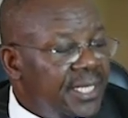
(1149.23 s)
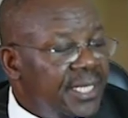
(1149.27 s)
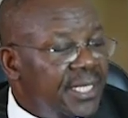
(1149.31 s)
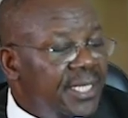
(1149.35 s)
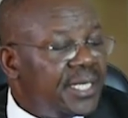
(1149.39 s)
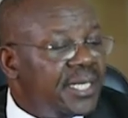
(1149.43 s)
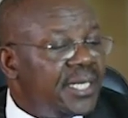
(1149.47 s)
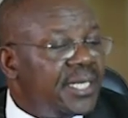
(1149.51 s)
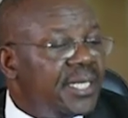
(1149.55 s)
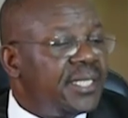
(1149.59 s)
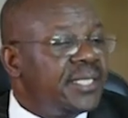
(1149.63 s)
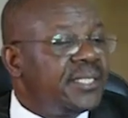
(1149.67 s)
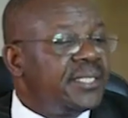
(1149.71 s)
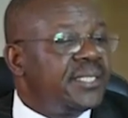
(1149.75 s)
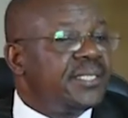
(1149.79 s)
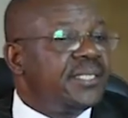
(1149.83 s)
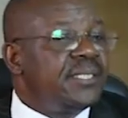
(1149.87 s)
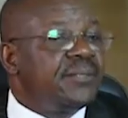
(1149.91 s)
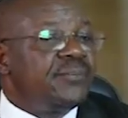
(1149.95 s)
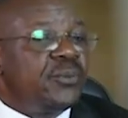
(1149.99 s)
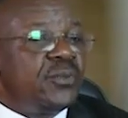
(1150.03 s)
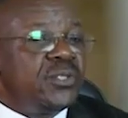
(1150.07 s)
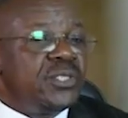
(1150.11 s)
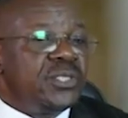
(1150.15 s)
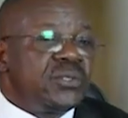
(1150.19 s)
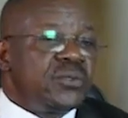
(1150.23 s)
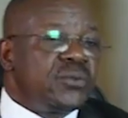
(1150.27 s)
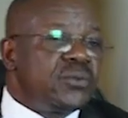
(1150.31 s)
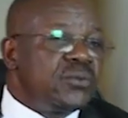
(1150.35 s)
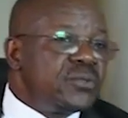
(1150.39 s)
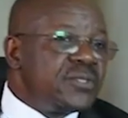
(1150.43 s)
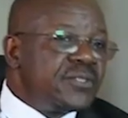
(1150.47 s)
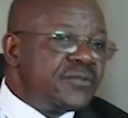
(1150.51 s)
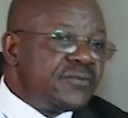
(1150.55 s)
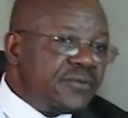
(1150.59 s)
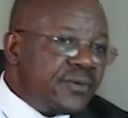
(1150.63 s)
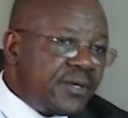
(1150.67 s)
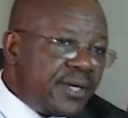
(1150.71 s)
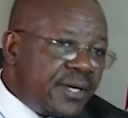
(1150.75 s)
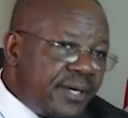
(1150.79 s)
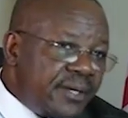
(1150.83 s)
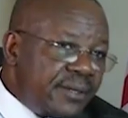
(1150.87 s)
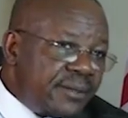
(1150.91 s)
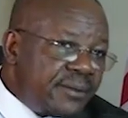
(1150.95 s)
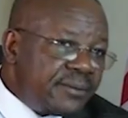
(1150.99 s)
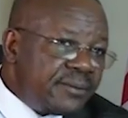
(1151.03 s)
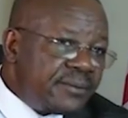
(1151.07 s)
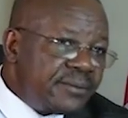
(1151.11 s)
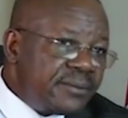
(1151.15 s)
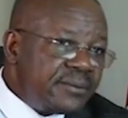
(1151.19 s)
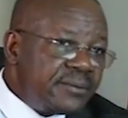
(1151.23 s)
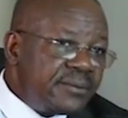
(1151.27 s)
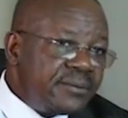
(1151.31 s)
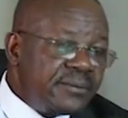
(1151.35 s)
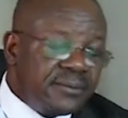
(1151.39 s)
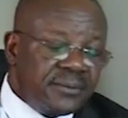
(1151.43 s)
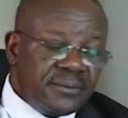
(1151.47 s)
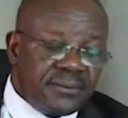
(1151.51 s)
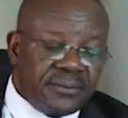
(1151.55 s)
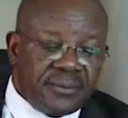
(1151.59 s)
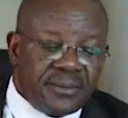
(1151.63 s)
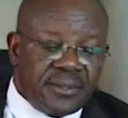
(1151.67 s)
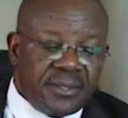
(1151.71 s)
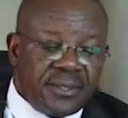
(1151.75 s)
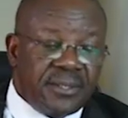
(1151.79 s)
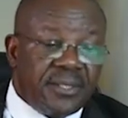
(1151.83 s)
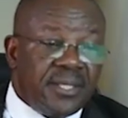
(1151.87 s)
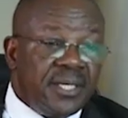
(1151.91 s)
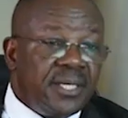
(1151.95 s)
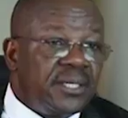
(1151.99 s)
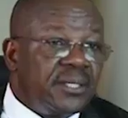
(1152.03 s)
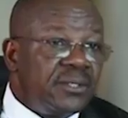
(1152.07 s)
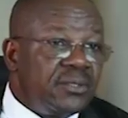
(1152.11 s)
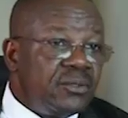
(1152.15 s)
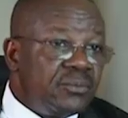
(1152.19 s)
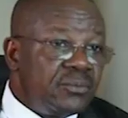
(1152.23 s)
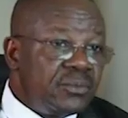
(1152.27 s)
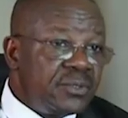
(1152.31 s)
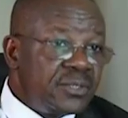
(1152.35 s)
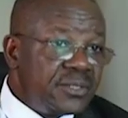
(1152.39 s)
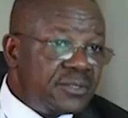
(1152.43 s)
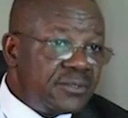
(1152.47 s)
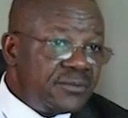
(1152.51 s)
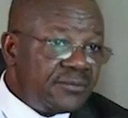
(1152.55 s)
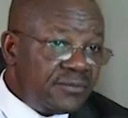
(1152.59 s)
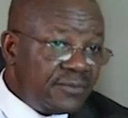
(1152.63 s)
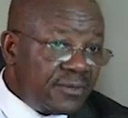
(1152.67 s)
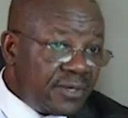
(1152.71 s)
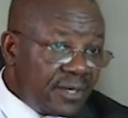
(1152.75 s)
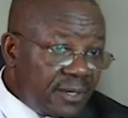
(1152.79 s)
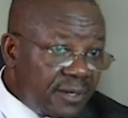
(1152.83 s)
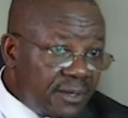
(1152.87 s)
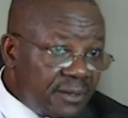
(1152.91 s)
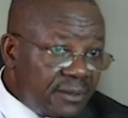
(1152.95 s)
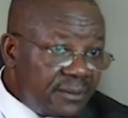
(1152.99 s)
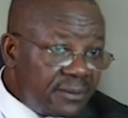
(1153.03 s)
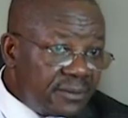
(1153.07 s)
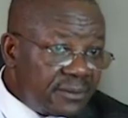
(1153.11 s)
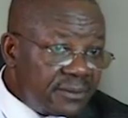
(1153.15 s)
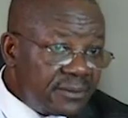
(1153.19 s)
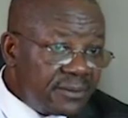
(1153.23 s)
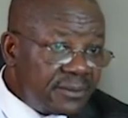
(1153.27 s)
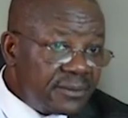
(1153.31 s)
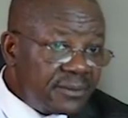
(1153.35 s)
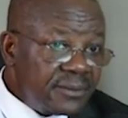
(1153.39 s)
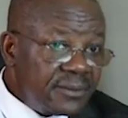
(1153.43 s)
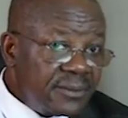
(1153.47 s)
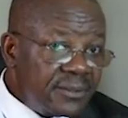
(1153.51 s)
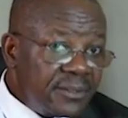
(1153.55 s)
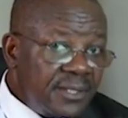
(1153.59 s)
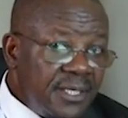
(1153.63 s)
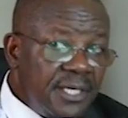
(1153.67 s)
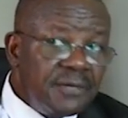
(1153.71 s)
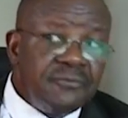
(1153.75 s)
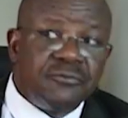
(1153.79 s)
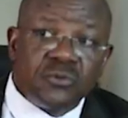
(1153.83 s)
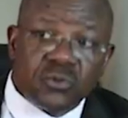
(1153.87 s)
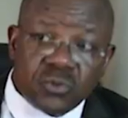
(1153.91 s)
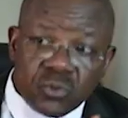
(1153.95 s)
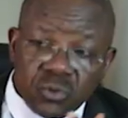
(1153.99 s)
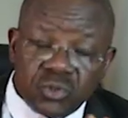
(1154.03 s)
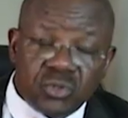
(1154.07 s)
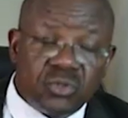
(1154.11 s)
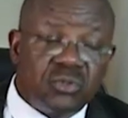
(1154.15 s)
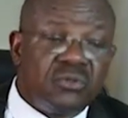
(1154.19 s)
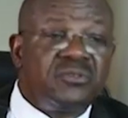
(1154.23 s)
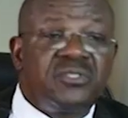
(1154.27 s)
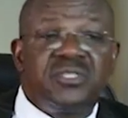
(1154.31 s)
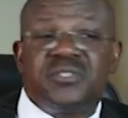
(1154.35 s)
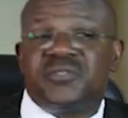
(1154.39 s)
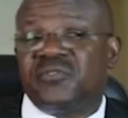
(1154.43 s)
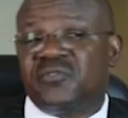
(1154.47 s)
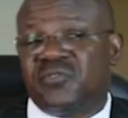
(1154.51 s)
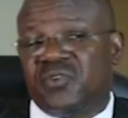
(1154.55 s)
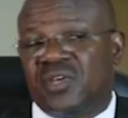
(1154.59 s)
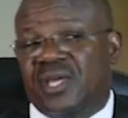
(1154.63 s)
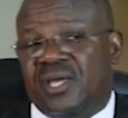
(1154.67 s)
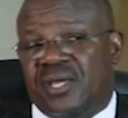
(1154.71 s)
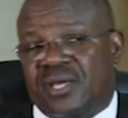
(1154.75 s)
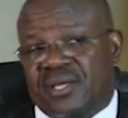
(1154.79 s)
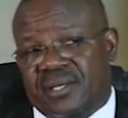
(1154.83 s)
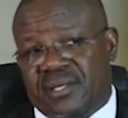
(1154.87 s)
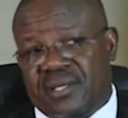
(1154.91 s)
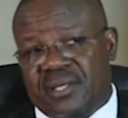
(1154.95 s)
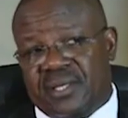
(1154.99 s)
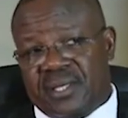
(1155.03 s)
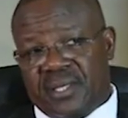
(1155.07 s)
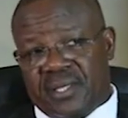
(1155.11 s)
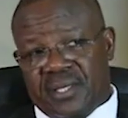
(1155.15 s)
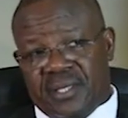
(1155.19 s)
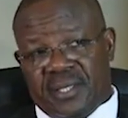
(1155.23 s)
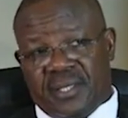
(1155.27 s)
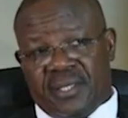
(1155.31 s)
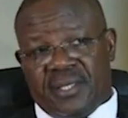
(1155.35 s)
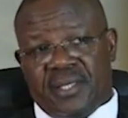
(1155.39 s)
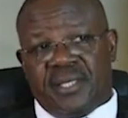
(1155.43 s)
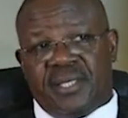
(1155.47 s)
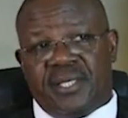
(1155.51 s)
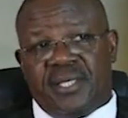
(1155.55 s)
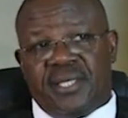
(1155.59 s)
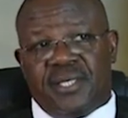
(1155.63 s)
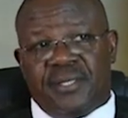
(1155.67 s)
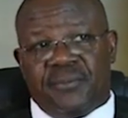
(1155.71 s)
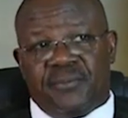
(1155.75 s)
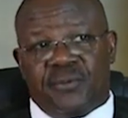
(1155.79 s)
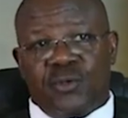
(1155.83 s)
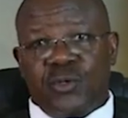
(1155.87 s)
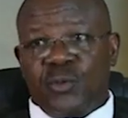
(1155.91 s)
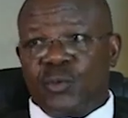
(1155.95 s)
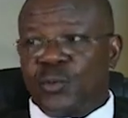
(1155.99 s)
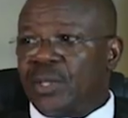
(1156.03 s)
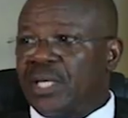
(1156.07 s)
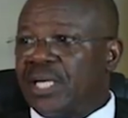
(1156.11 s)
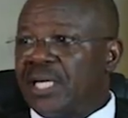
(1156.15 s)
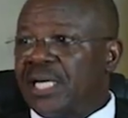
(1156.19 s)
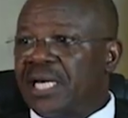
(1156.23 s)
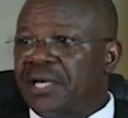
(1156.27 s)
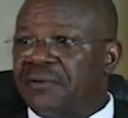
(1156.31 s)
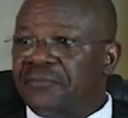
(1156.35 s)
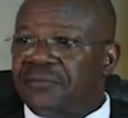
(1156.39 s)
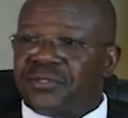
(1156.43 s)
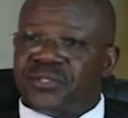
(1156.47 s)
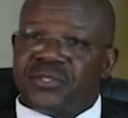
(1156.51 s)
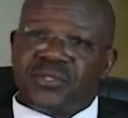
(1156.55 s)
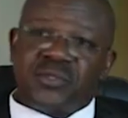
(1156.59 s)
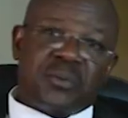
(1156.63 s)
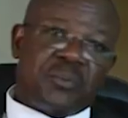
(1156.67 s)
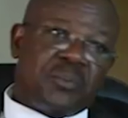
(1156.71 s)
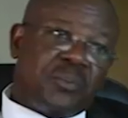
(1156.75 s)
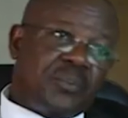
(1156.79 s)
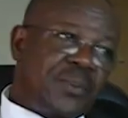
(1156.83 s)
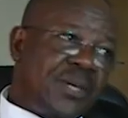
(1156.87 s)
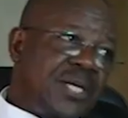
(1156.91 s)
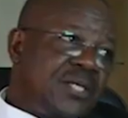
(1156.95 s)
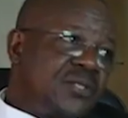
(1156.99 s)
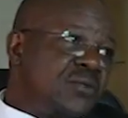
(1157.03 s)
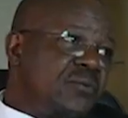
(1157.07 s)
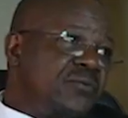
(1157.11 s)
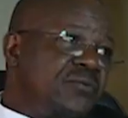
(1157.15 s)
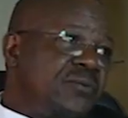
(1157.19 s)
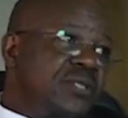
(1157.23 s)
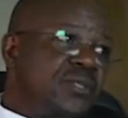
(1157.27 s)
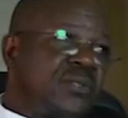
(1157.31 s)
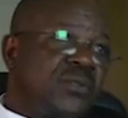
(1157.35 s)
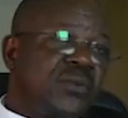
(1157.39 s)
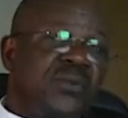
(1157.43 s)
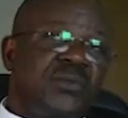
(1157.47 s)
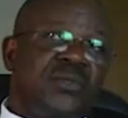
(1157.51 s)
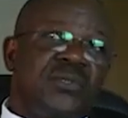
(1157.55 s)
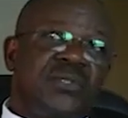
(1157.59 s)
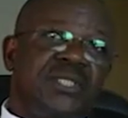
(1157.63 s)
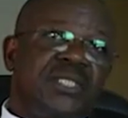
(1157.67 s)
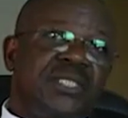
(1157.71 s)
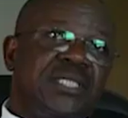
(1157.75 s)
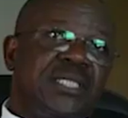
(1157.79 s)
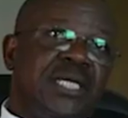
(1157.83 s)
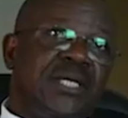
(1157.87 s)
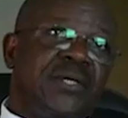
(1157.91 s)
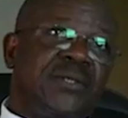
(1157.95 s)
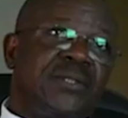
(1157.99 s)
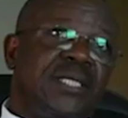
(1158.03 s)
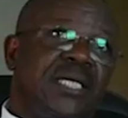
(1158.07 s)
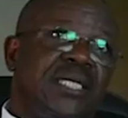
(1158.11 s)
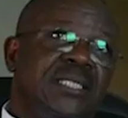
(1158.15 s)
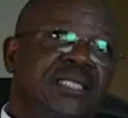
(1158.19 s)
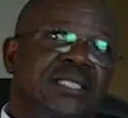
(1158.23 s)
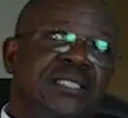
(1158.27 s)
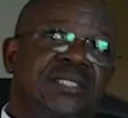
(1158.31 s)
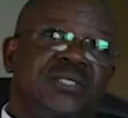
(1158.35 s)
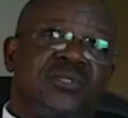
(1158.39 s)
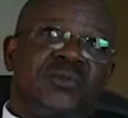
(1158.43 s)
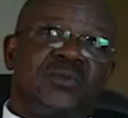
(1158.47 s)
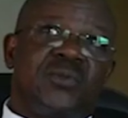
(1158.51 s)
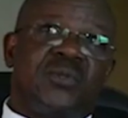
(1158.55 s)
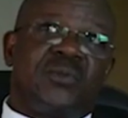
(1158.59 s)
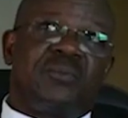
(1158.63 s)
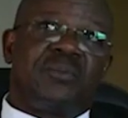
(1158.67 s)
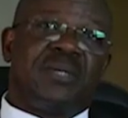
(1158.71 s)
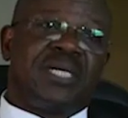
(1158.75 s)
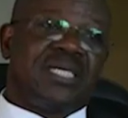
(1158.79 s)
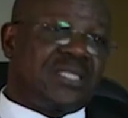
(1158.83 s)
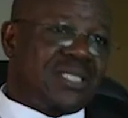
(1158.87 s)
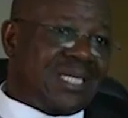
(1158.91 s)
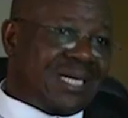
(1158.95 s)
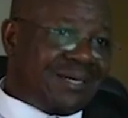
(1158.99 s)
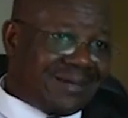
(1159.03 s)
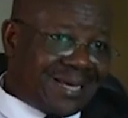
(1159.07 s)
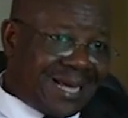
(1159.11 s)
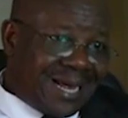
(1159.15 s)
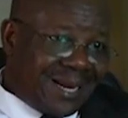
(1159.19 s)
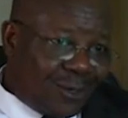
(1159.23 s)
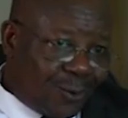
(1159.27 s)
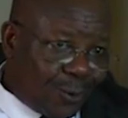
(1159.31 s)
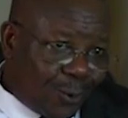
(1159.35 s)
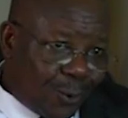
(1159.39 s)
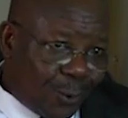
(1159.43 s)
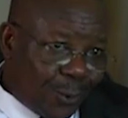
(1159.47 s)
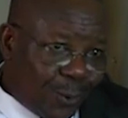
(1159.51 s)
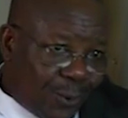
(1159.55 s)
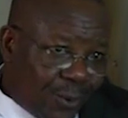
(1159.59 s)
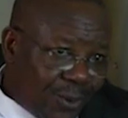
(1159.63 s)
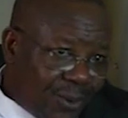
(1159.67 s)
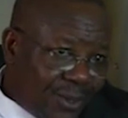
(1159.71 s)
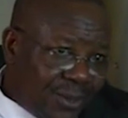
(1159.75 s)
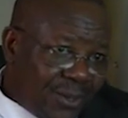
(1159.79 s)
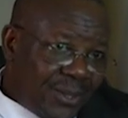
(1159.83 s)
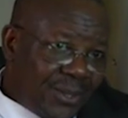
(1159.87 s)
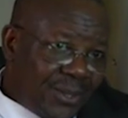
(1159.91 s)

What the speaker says: In the political sphere, economic sphere, even social sphere. Because we are having some parts of this country now that is run by Sharia law.